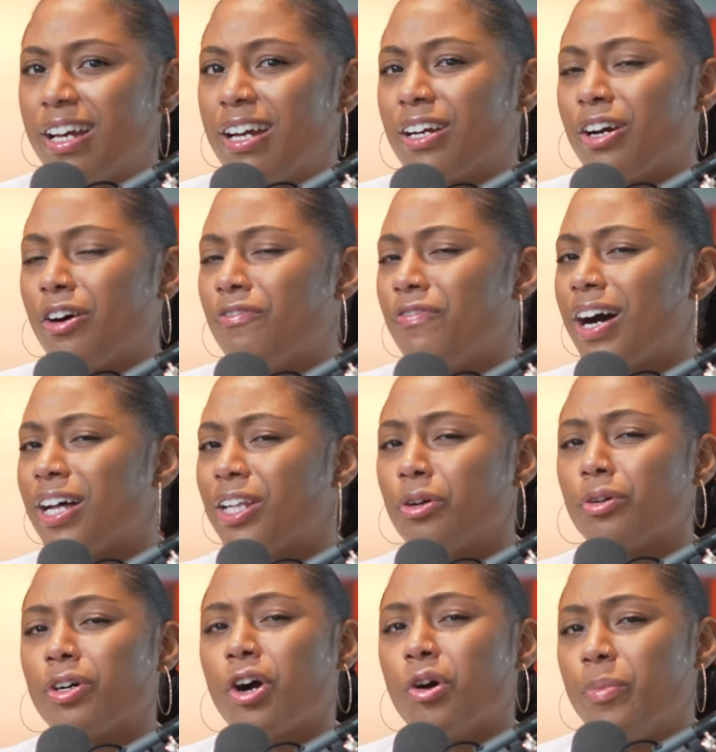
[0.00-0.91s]
Go
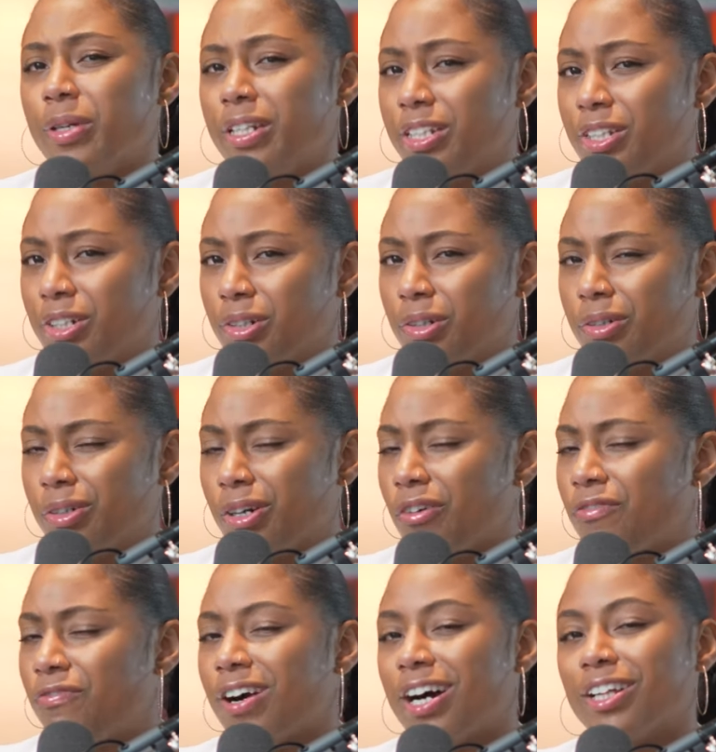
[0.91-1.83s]
follow Colby Deal.
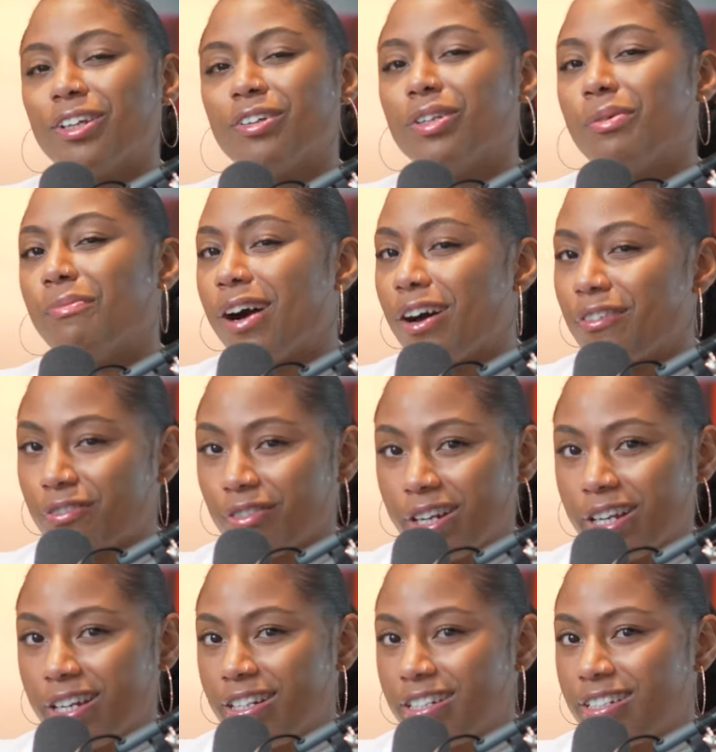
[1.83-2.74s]
Go follow Lamont
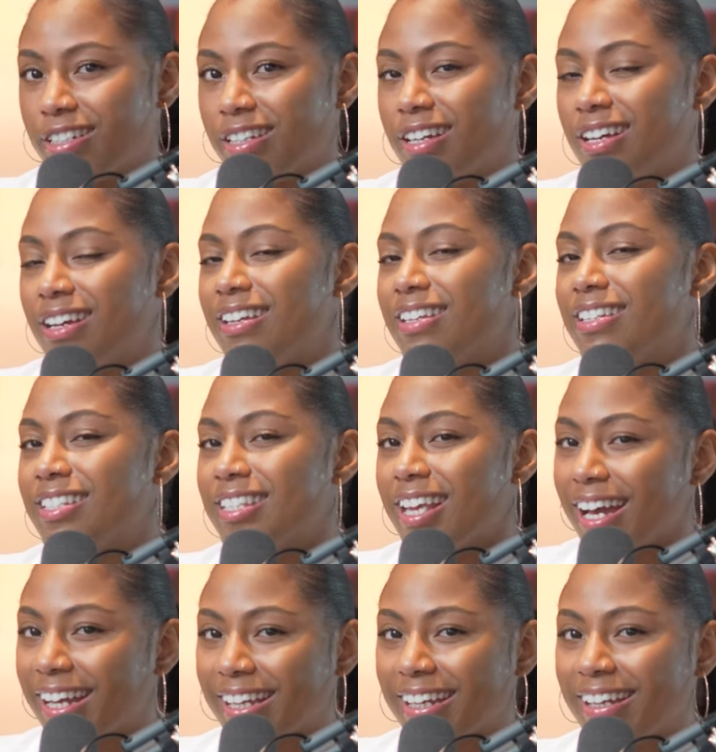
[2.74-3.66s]
French.
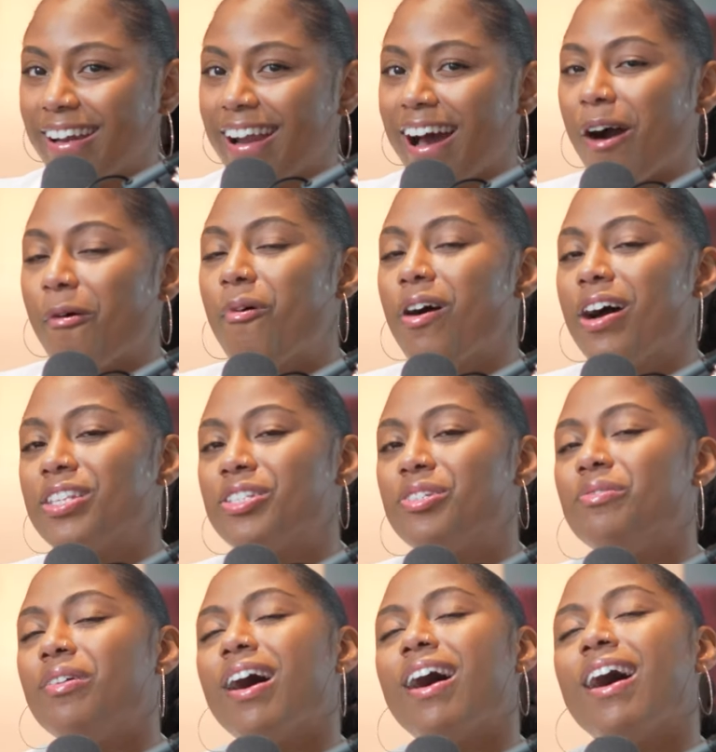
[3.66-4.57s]
Second, I want
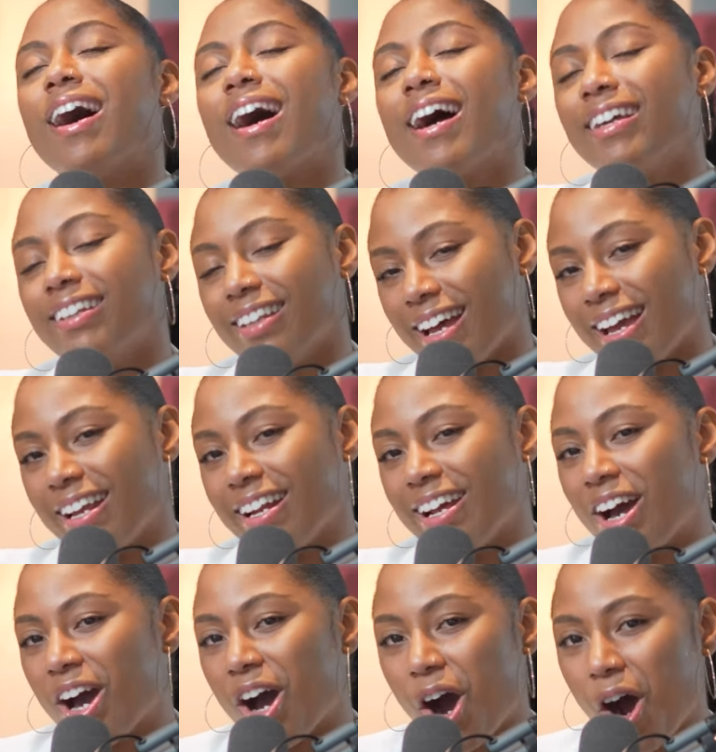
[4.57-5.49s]
to highlight
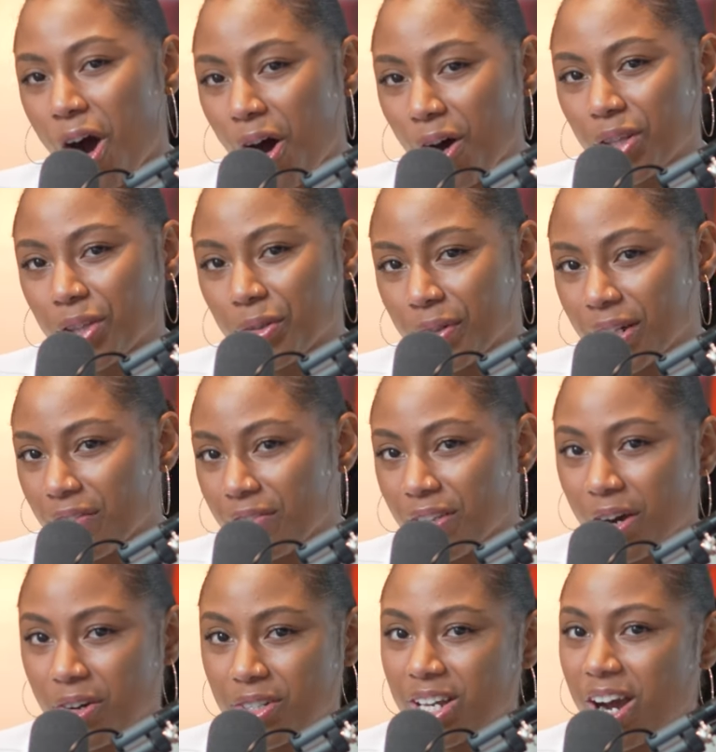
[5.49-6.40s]
all three of
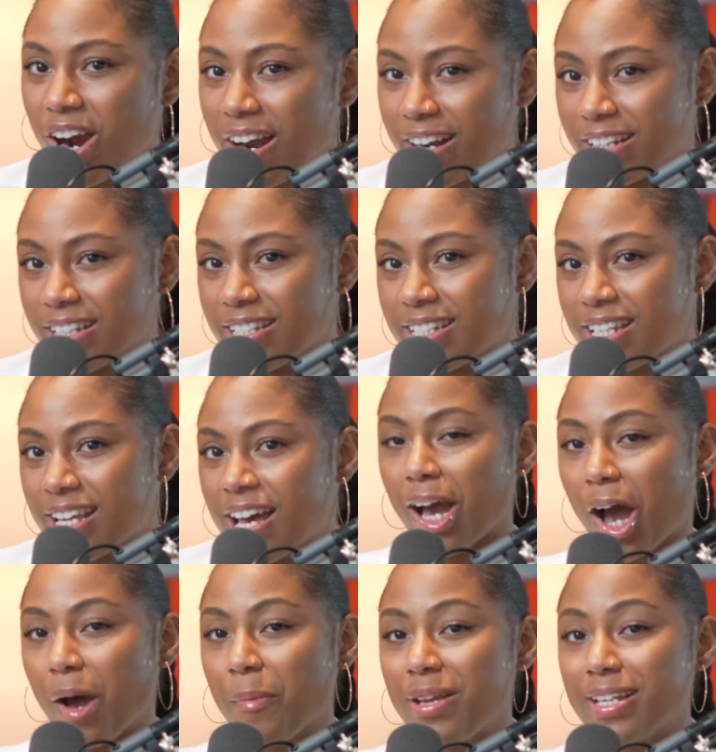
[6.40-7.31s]
those artists.
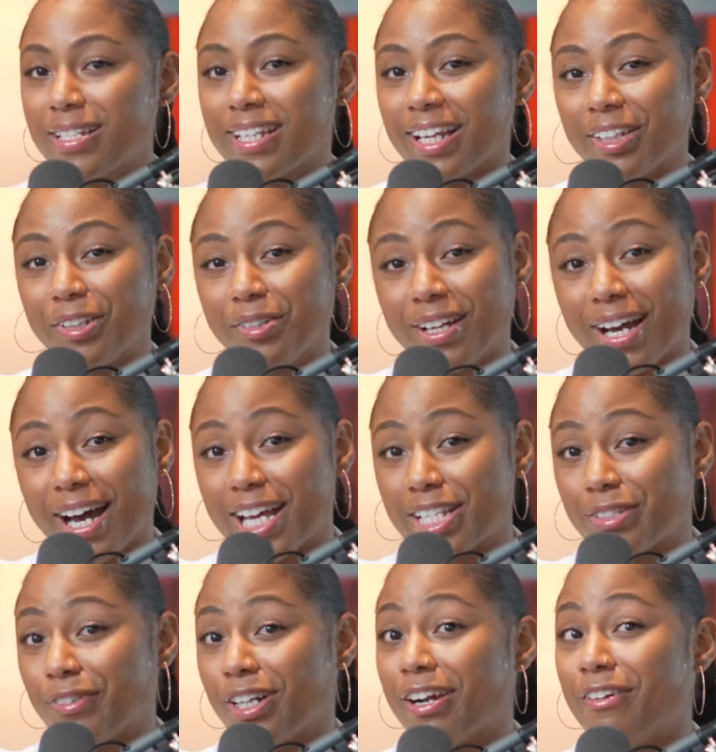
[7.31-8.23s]
I've been telling you
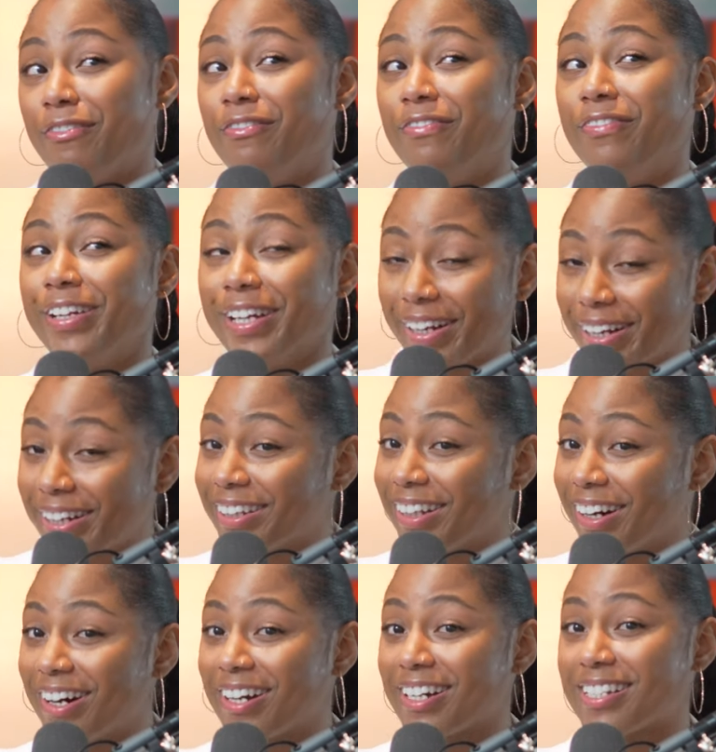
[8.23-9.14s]
guys for a very
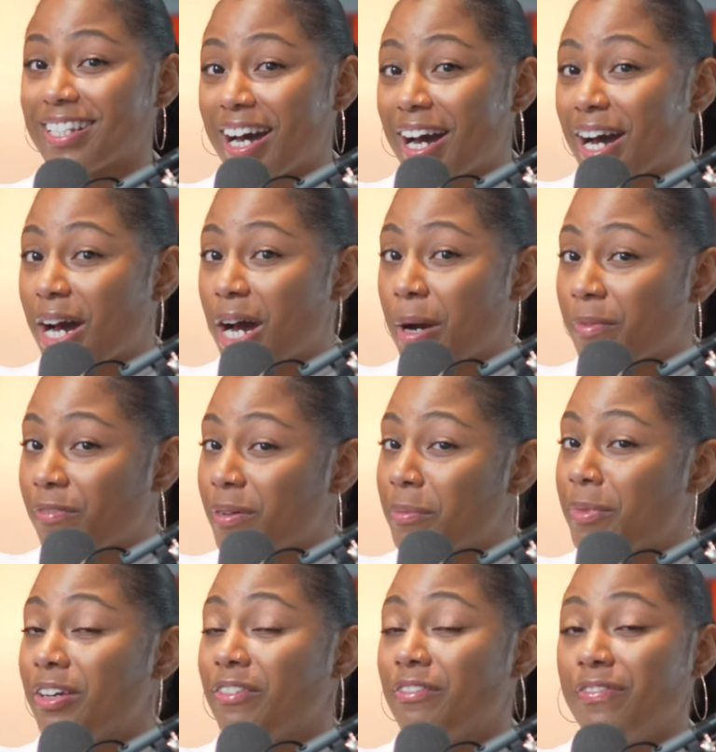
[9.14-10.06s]
long time,
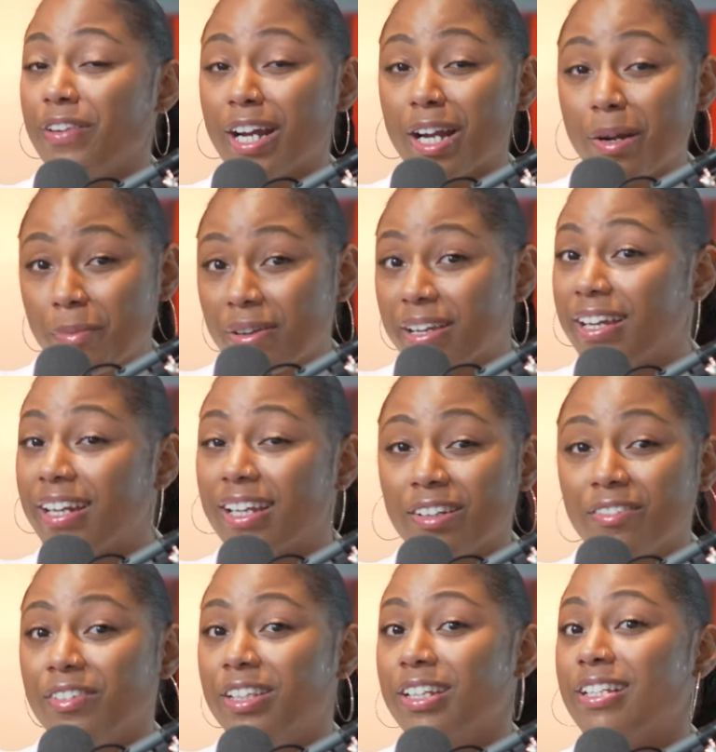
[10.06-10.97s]
from the very beginning
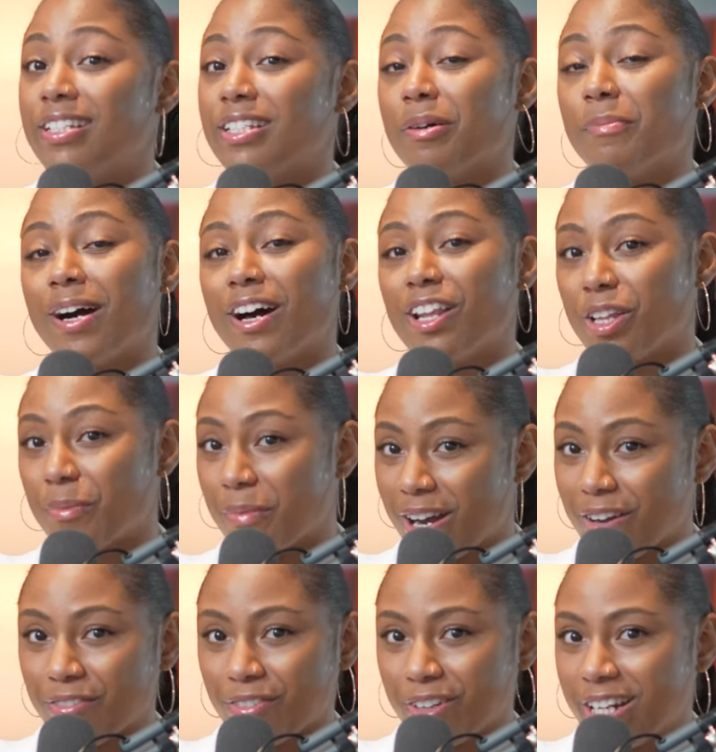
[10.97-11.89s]
of this, about
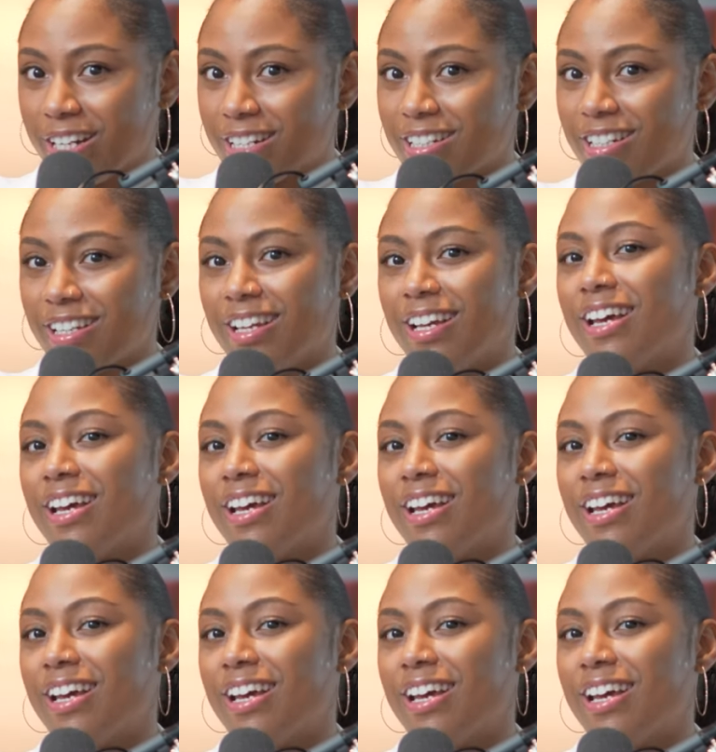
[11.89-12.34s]
Lamont French.